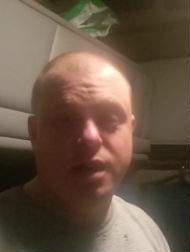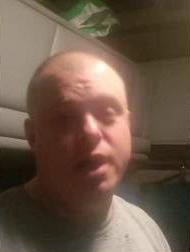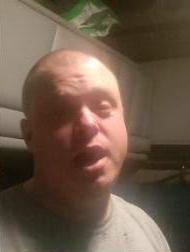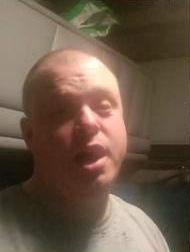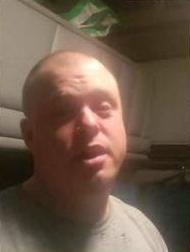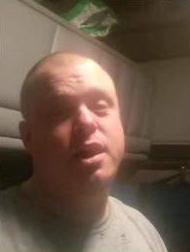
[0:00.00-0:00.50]

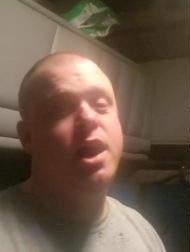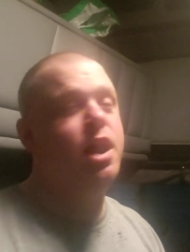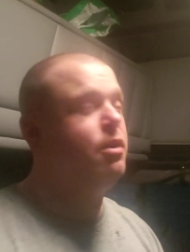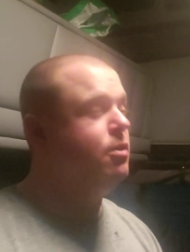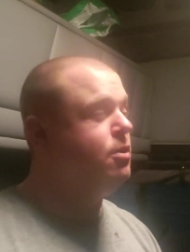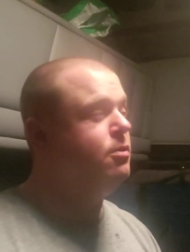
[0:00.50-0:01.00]
I, I
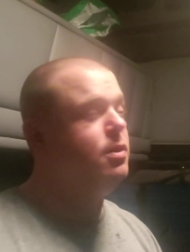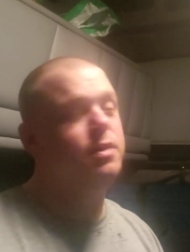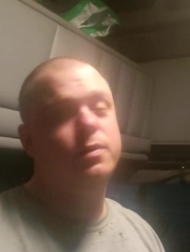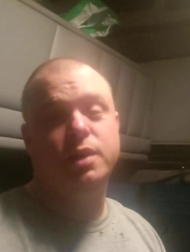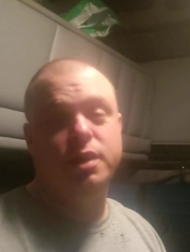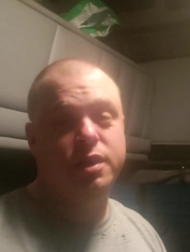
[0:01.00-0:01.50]
don't know what,
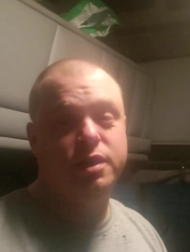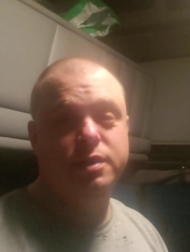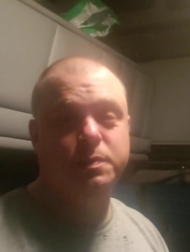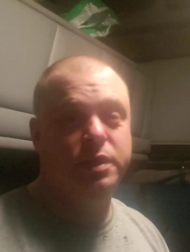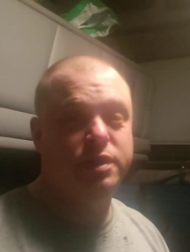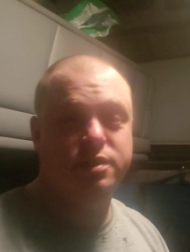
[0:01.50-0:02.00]
what it is,
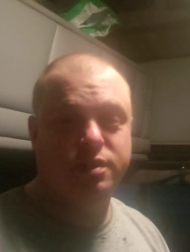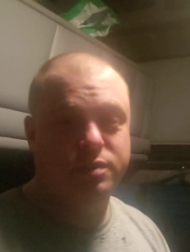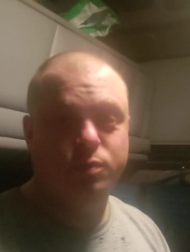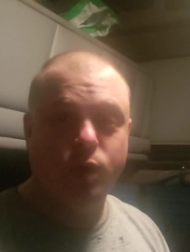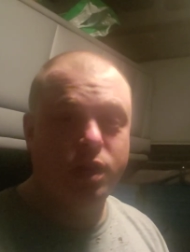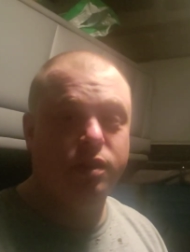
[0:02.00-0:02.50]
but it's
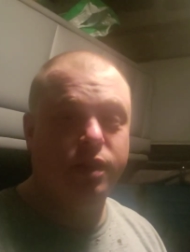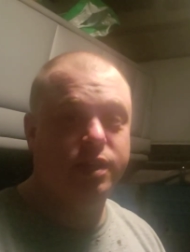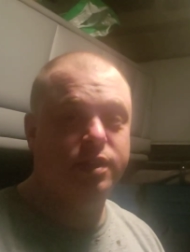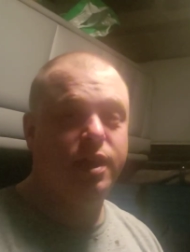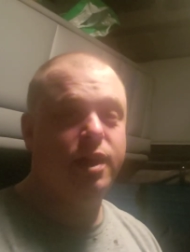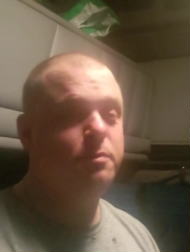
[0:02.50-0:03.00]
just weird
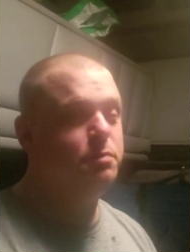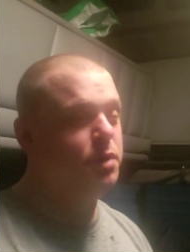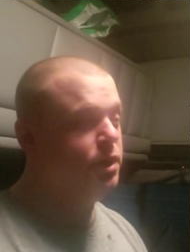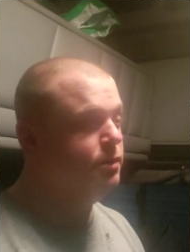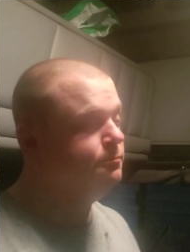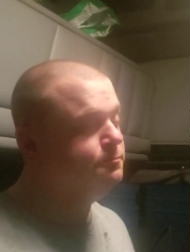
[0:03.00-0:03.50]
like that. But